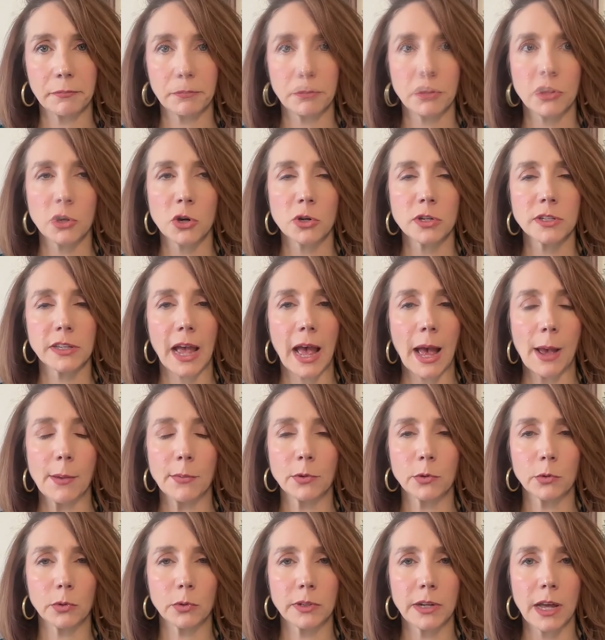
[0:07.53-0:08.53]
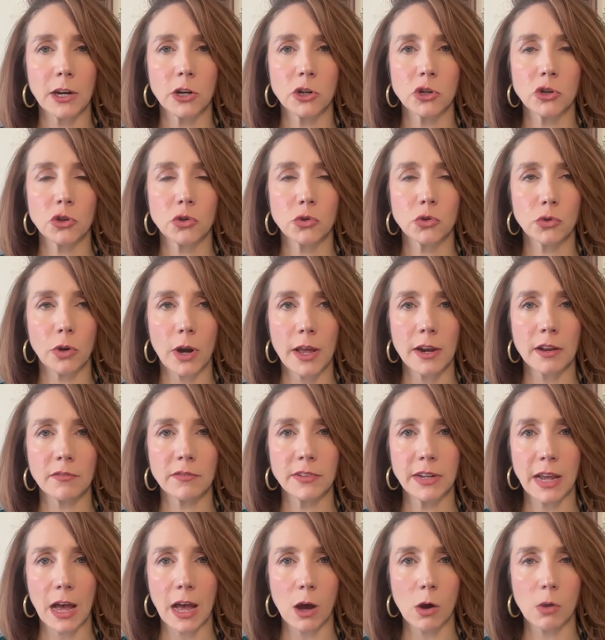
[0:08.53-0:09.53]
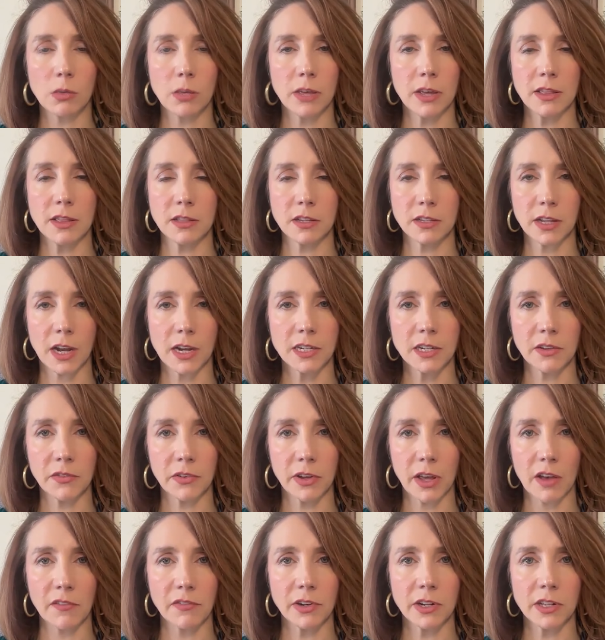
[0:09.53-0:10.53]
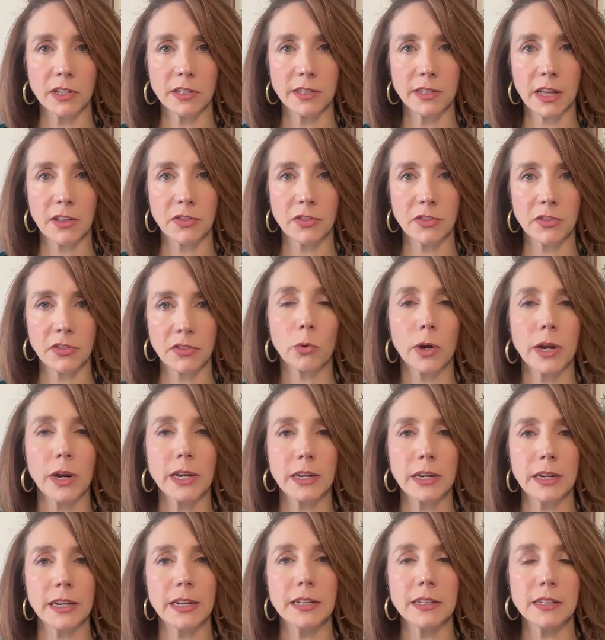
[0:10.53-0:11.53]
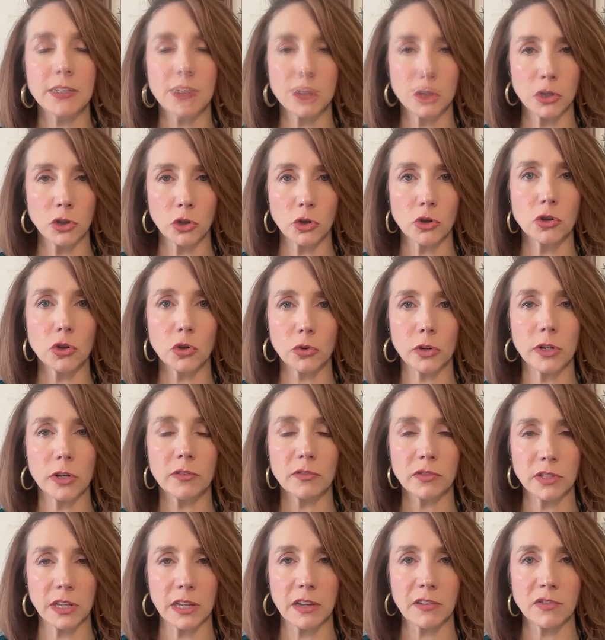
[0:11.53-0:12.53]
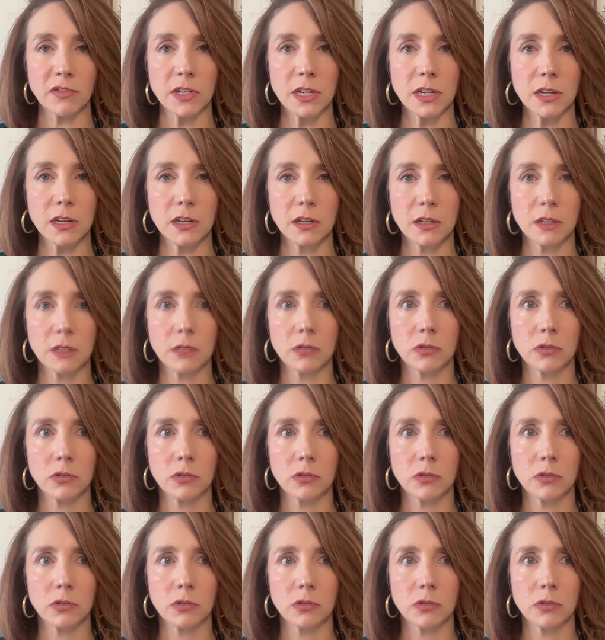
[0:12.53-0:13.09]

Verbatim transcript: There is absolutely not a shred of doubt in the scientific evidence that the brain needs a certain degree of safety